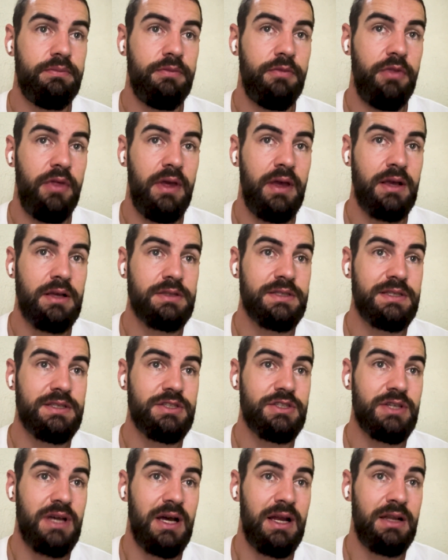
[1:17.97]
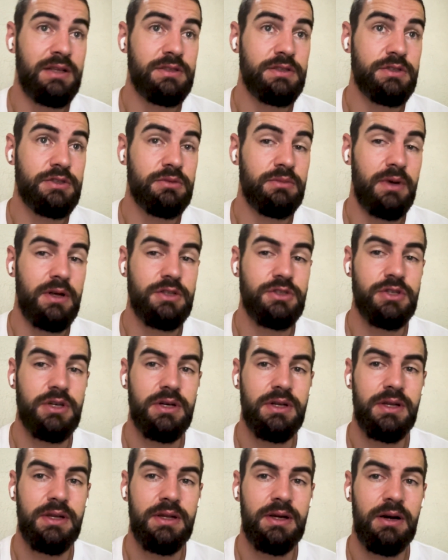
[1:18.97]
things, these challenges on my
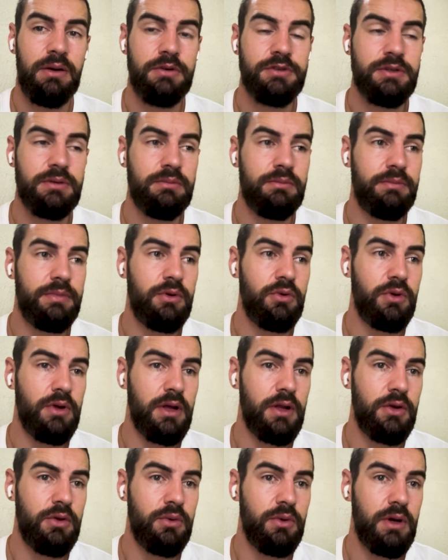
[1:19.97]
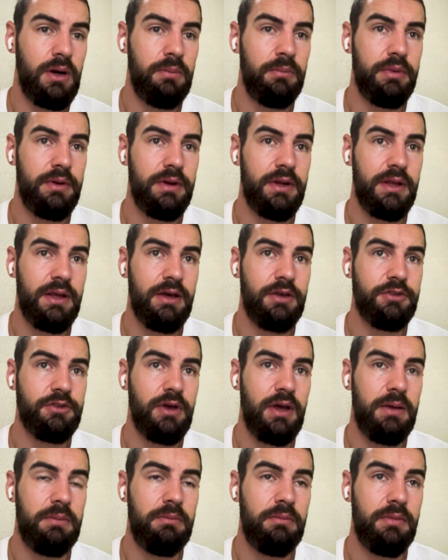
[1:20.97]
journey now as I'm building a new company, as
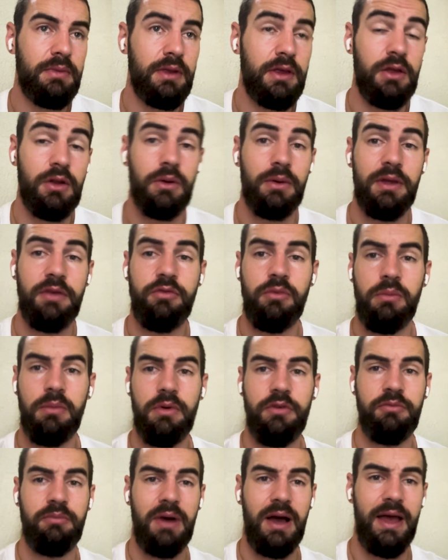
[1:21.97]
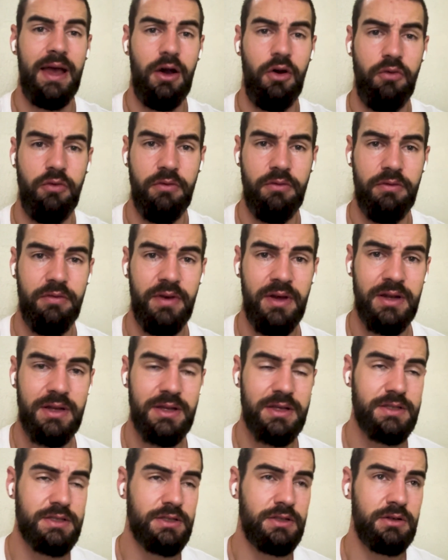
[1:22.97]
I'm, you know, even with my health and
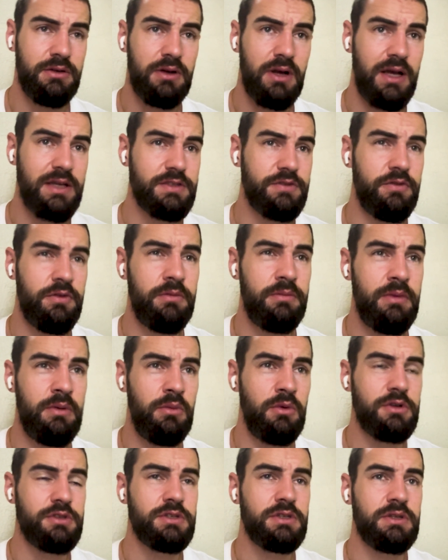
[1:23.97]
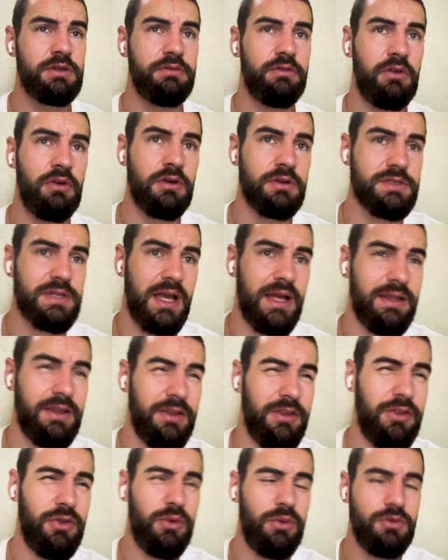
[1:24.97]
fitness, you know, guys, if you've been watching the vlogs, I had a
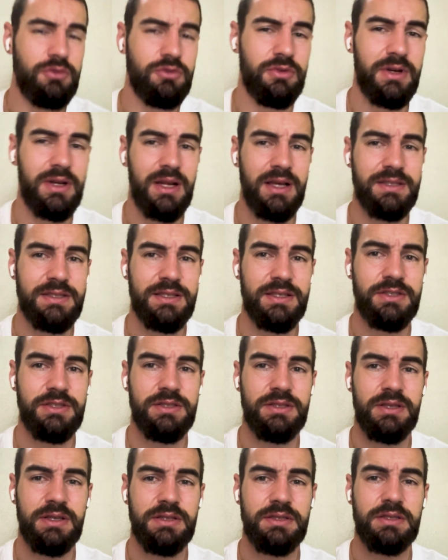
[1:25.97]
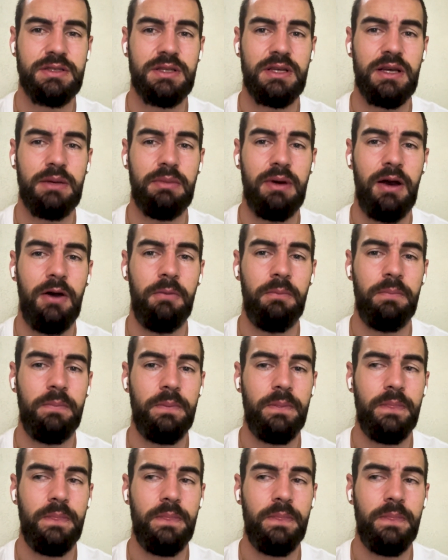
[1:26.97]
huge realization yesterday about